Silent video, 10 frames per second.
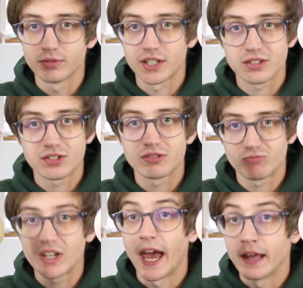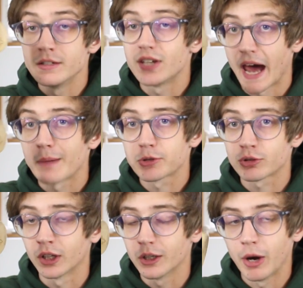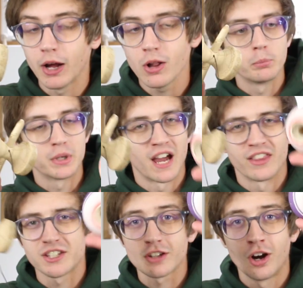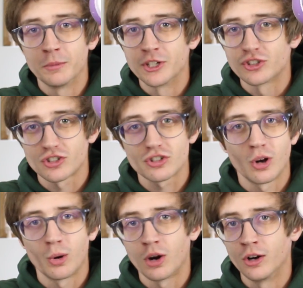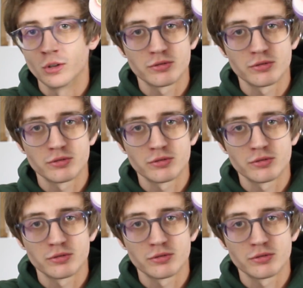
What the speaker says: This Ken taps really well, but yeah, this tama is just so honed.